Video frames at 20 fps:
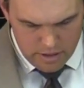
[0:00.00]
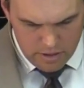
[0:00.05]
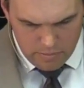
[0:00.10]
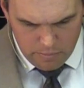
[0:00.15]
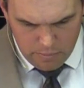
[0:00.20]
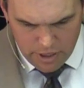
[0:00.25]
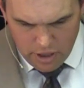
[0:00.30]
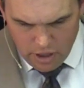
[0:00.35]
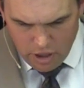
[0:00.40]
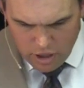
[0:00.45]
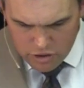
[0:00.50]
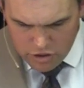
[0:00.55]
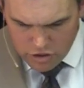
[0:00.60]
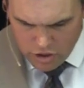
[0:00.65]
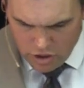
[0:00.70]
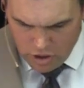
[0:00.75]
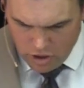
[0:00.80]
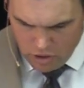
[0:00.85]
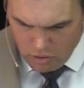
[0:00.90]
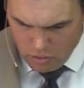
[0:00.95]
But
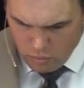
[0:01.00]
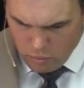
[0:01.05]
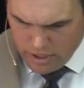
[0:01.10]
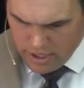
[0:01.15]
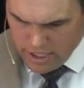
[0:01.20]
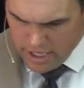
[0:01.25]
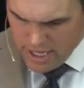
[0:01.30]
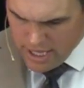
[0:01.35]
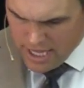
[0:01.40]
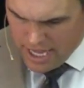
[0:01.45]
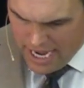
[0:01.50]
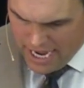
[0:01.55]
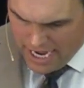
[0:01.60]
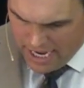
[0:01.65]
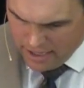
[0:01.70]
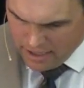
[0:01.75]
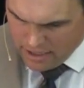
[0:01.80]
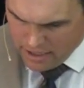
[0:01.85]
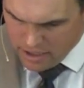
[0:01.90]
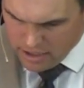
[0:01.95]
also within
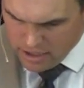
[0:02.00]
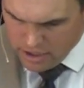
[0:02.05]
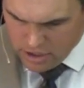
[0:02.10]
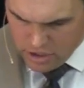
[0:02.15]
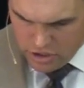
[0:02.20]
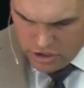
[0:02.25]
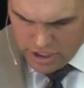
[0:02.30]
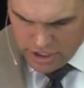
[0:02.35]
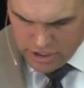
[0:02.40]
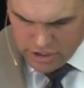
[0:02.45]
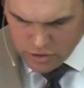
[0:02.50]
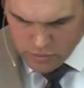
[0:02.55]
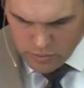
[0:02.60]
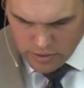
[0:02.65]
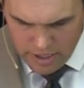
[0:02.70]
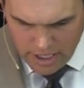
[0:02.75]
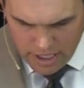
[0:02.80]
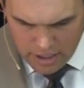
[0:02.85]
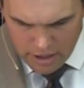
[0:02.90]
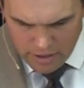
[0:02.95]
that, Jesus would
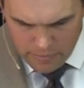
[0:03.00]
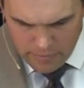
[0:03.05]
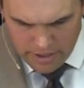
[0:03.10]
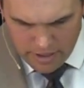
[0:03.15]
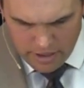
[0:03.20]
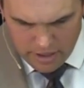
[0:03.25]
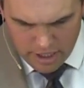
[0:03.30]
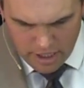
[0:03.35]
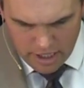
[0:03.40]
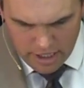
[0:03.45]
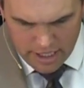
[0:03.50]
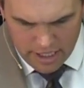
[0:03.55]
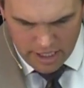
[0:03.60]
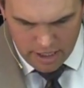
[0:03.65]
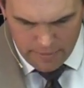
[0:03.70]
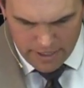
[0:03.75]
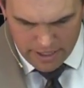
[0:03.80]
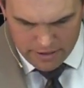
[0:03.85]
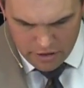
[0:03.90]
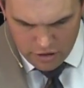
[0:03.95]
not only have been talking
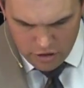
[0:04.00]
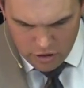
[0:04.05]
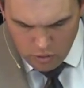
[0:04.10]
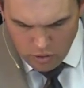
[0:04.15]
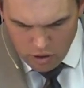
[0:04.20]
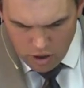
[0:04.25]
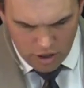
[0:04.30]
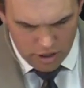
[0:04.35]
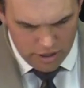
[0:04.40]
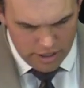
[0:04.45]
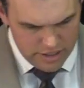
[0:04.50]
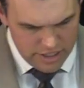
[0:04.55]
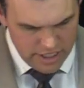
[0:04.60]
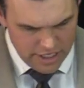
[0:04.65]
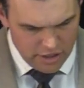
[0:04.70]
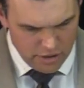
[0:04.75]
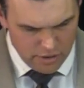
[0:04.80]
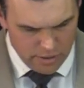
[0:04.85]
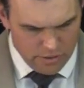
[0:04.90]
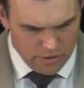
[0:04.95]
about the new heart in
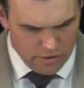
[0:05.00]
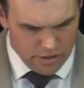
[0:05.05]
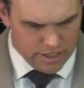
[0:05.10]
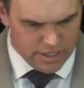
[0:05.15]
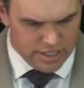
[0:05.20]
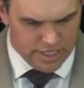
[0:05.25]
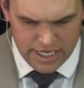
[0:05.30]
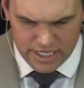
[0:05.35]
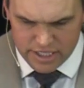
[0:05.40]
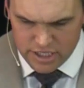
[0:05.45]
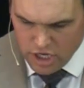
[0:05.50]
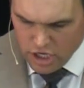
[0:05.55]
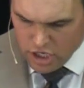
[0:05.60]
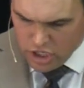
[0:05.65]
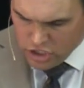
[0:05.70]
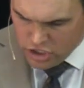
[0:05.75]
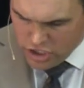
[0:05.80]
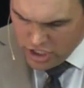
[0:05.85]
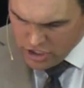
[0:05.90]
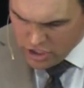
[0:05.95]
Ezekiel 36,
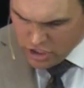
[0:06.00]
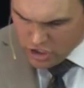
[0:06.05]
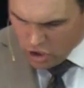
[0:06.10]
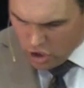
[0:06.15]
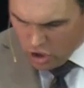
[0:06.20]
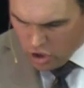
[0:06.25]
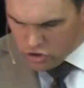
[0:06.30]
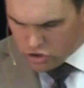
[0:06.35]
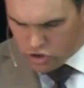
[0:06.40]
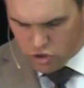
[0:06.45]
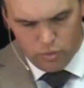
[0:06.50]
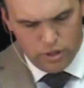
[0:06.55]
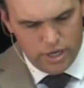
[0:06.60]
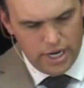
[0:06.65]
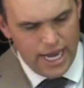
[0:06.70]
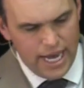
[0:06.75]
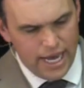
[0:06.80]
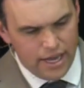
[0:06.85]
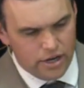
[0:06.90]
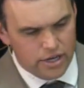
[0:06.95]
Jesus also would have
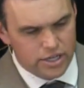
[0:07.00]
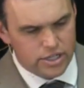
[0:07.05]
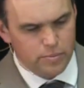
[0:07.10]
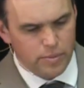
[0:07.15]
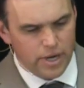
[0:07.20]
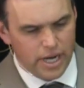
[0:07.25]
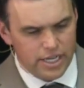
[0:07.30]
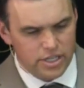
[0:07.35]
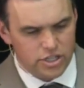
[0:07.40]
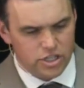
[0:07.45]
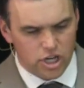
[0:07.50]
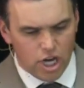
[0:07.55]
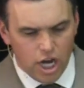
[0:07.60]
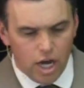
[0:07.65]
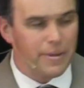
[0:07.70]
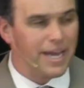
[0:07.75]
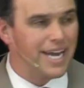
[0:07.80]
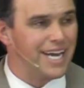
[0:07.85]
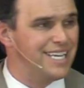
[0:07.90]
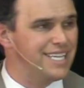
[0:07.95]
had on his mind
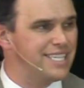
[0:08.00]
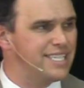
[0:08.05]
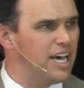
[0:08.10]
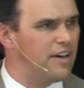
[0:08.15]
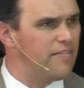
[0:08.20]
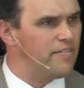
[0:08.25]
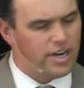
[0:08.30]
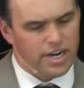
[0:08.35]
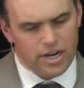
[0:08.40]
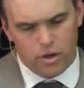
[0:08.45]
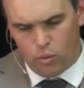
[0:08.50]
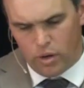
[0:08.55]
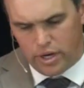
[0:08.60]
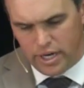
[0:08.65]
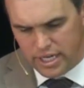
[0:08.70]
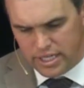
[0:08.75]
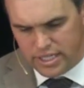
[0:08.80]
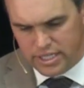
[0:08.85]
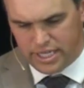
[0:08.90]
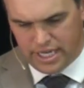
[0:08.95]
Psalm 87. And I want you
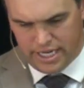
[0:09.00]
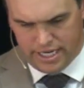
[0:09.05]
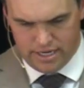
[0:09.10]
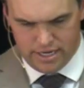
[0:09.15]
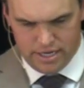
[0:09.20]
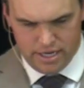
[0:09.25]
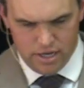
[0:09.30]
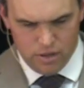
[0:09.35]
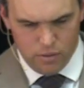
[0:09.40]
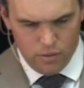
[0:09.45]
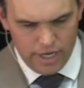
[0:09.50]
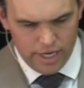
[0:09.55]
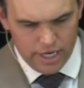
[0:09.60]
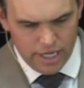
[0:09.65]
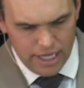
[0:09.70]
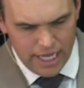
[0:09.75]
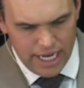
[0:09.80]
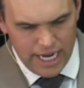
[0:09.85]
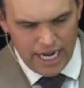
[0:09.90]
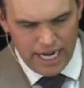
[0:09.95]
to see it. I want you to
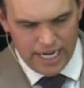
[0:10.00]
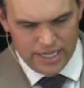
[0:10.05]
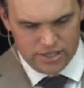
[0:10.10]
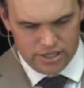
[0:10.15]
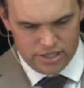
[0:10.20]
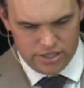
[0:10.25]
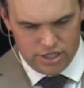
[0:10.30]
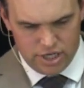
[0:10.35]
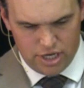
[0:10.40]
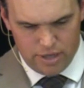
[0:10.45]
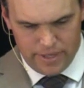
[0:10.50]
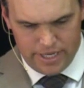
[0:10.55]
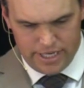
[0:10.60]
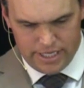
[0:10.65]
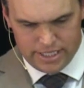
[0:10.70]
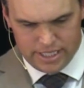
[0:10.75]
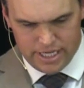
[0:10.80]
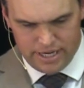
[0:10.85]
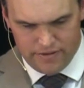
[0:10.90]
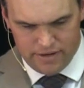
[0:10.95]
lay eyes on Psalm
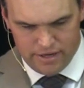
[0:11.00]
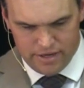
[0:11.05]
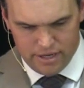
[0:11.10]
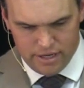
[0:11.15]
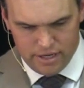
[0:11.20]
87.